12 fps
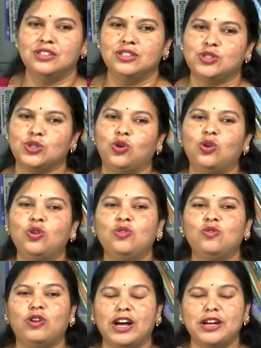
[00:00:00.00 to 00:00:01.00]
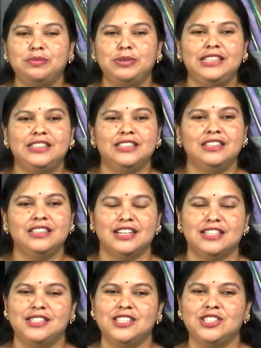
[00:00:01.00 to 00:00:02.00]
So, 1 meter
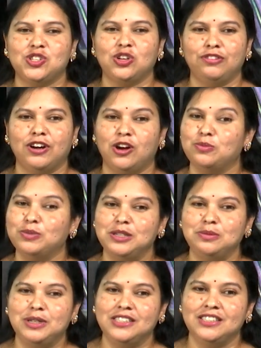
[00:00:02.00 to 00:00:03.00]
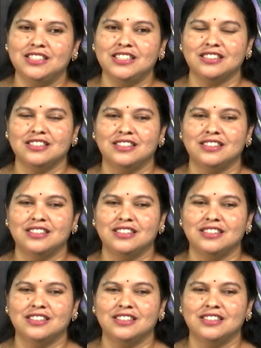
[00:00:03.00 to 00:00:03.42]
consists of how many meters?